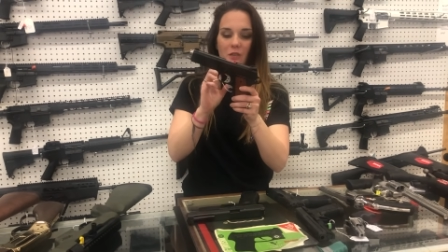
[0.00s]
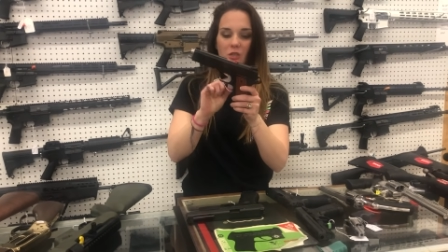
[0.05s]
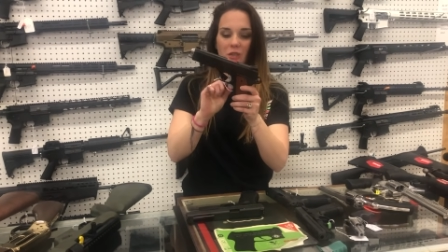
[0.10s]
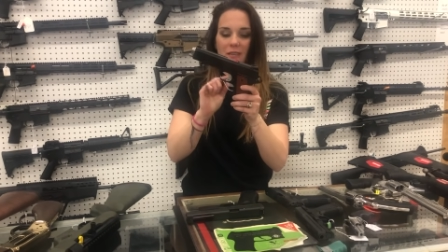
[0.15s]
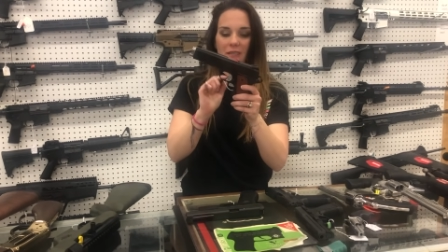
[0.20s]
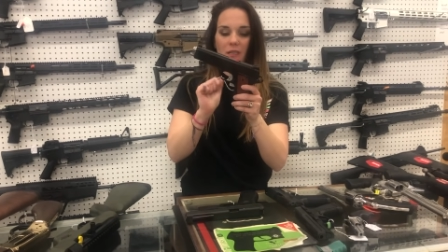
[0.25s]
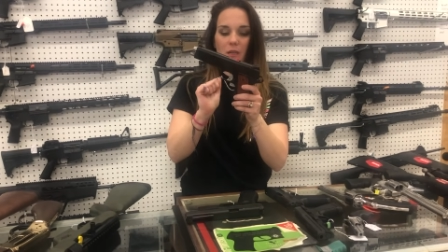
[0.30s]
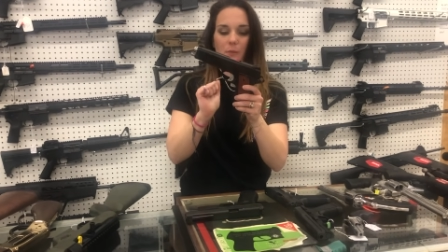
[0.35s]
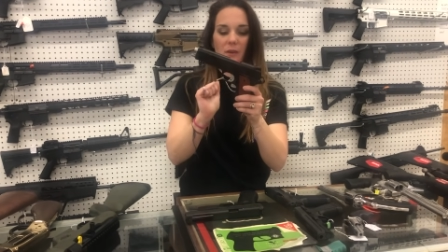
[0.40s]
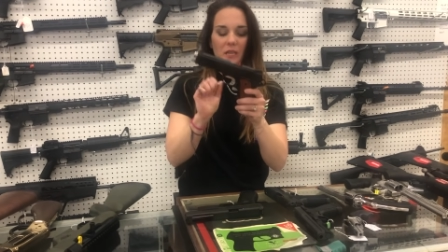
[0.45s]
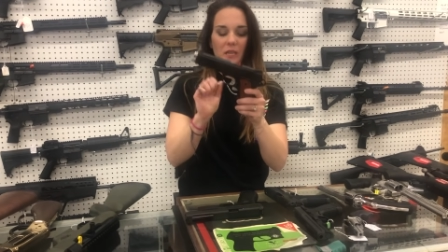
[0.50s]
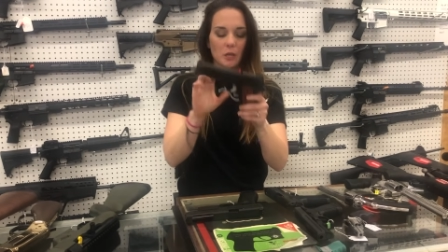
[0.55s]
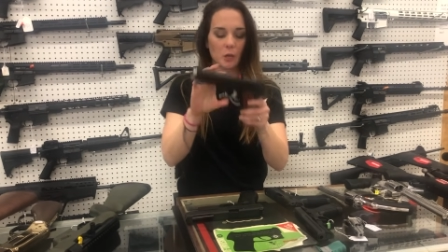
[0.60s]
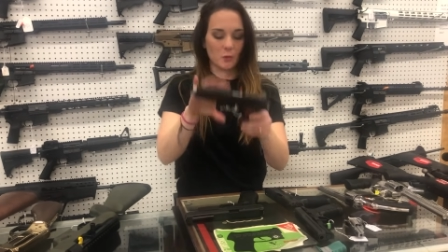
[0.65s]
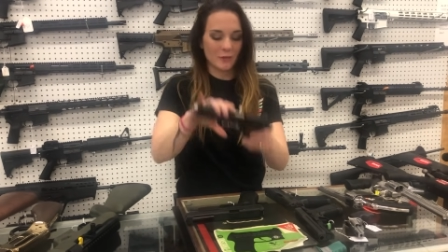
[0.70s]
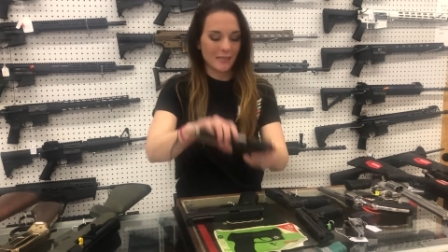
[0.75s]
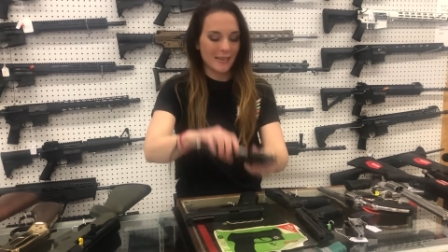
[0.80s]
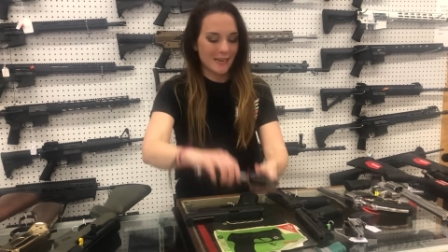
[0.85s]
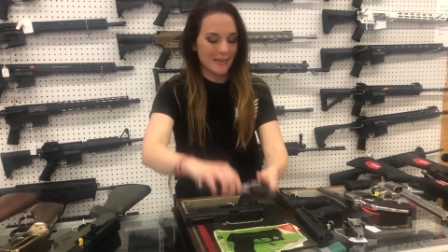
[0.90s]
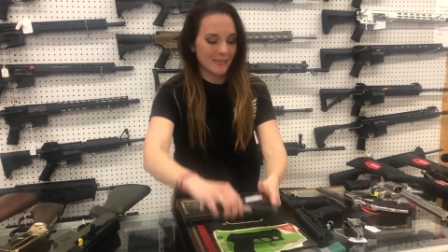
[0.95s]
She's going to be
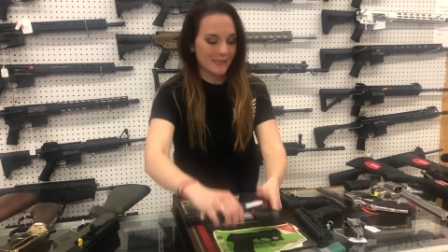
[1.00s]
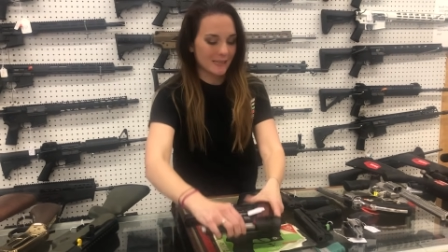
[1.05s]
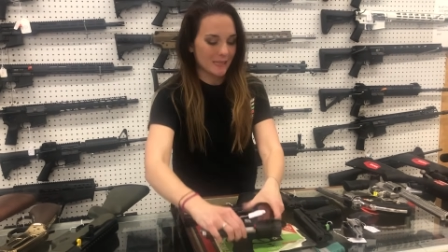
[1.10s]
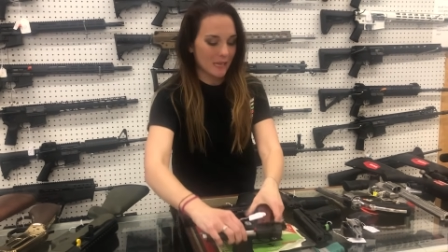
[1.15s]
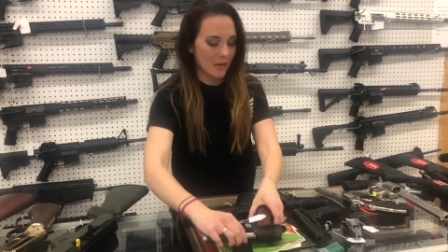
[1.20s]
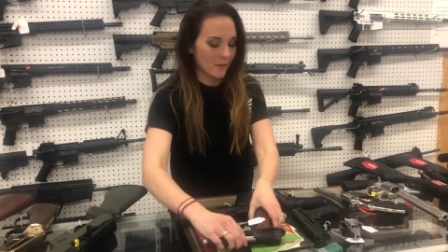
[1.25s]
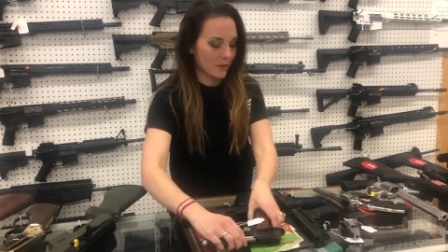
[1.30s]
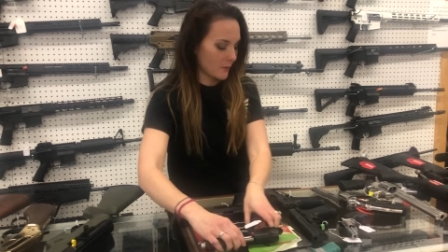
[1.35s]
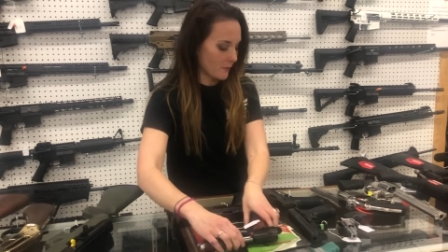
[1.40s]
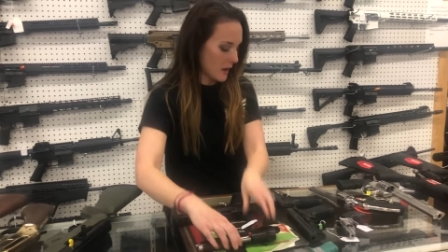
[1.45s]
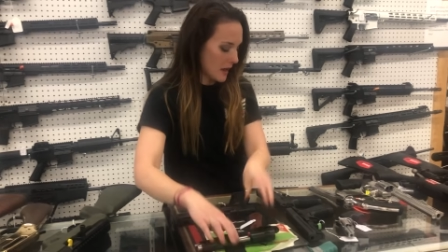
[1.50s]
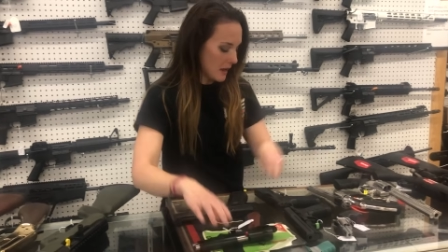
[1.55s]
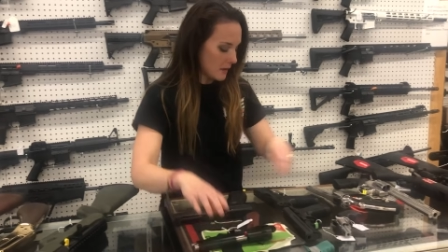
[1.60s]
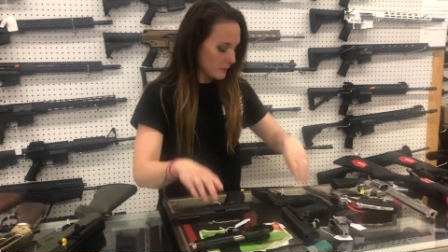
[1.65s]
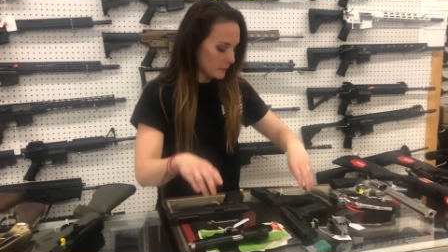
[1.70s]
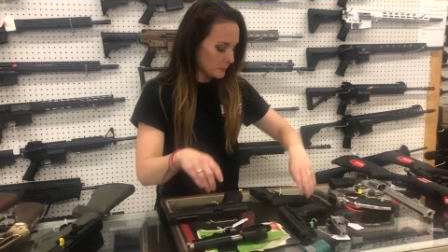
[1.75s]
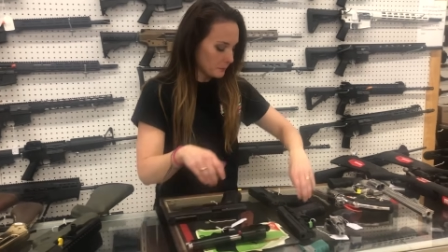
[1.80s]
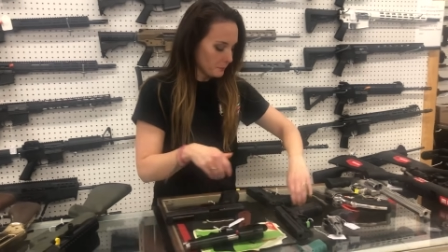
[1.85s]
1375.